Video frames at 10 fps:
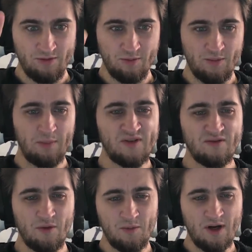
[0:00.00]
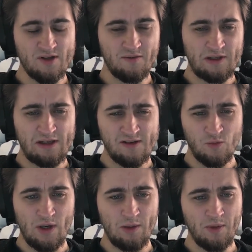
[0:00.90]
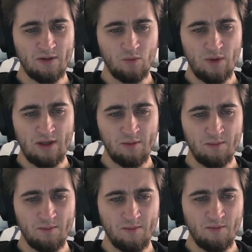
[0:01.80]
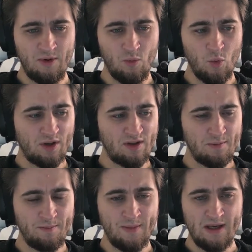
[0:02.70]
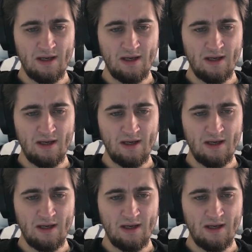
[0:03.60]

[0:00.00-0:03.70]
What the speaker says: maps from Guards of Atlantis 1, but we're gonna rework them